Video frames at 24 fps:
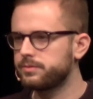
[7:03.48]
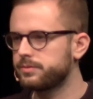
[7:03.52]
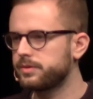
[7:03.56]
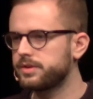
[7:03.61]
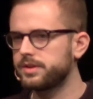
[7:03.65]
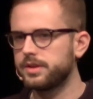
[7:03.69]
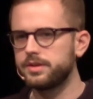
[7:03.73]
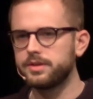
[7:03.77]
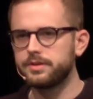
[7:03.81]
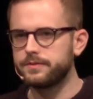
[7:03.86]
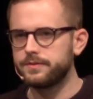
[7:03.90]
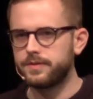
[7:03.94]
to
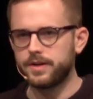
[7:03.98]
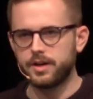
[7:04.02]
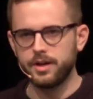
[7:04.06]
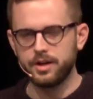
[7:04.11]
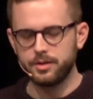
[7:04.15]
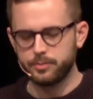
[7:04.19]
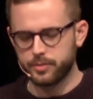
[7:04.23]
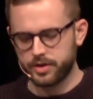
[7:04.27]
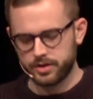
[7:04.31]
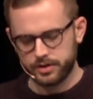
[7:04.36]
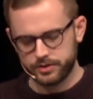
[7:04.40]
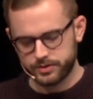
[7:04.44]
identify
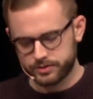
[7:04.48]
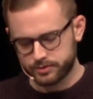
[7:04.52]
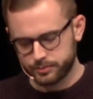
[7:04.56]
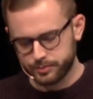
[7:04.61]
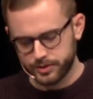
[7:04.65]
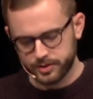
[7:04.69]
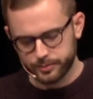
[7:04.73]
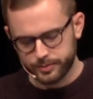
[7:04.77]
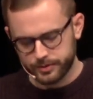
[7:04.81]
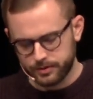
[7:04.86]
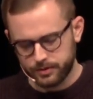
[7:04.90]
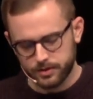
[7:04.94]
and monitor
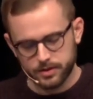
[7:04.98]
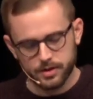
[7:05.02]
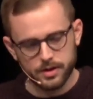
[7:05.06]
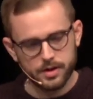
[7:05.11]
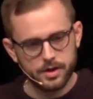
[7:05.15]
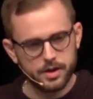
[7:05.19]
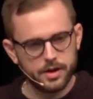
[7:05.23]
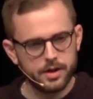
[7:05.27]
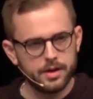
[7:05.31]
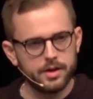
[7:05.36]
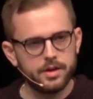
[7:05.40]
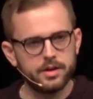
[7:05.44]
people,
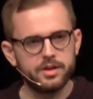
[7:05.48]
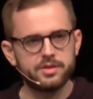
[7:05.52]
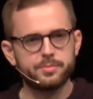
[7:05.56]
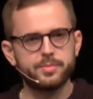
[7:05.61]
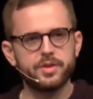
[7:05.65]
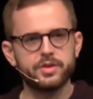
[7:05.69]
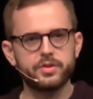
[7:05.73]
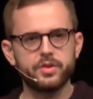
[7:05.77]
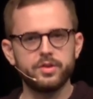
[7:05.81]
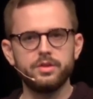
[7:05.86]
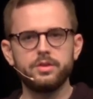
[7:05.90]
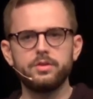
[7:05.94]

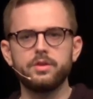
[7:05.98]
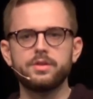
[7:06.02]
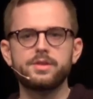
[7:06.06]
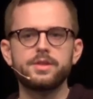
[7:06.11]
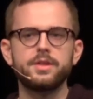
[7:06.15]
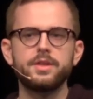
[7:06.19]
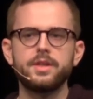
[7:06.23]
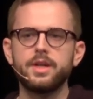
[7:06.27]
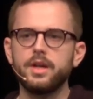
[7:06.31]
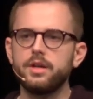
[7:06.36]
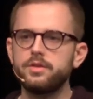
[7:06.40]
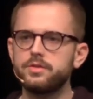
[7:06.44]
especially
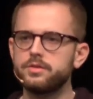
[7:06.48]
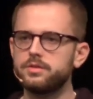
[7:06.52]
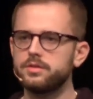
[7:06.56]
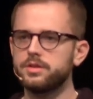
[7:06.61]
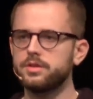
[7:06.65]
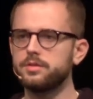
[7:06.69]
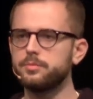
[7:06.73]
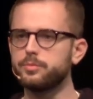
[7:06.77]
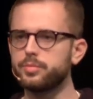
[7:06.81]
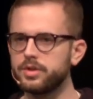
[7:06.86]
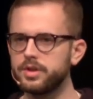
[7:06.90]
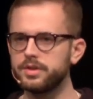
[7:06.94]
those engaged
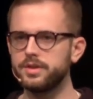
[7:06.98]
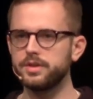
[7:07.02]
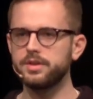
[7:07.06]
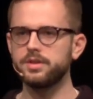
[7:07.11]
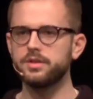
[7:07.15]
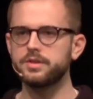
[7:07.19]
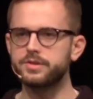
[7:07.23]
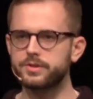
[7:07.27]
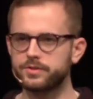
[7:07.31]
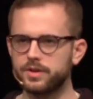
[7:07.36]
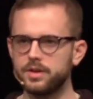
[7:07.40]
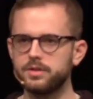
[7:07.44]
in
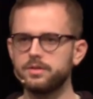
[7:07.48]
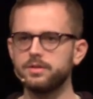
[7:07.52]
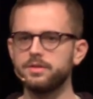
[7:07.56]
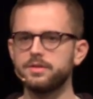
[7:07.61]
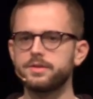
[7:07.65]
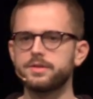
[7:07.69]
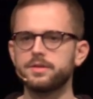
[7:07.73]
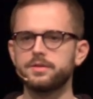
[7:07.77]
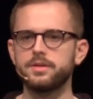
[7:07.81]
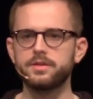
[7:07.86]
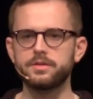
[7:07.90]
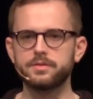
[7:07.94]
political
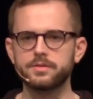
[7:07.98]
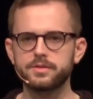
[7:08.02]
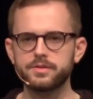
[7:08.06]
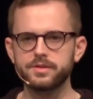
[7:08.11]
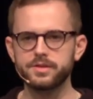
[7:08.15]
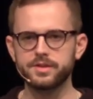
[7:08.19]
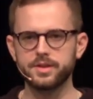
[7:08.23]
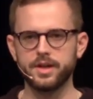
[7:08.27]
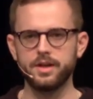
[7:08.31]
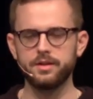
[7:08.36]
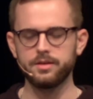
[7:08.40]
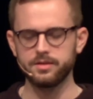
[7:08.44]
struggles and
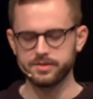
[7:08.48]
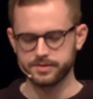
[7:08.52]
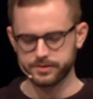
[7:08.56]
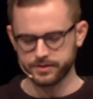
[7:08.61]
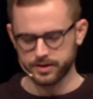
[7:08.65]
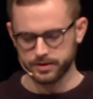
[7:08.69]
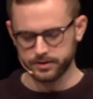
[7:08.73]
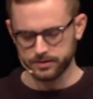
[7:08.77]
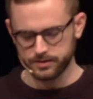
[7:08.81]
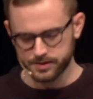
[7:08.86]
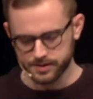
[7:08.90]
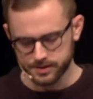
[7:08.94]
societal
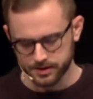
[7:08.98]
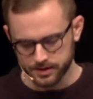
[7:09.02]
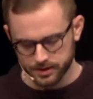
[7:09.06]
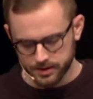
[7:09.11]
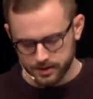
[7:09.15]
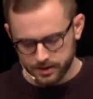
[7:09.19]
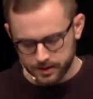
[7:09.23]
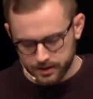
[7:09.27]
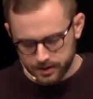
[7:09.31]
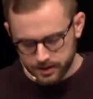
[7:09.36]
struggles.